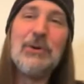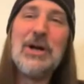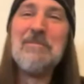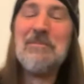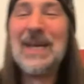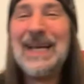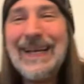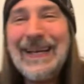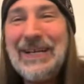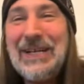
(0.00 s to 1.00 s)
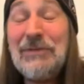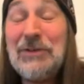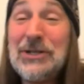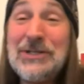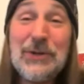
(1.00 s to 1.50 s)
Anyway,
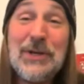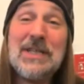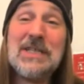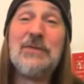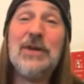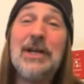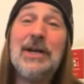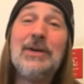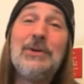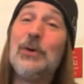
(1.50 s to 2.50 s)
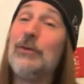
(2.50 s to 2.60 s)
if you're enjoying this video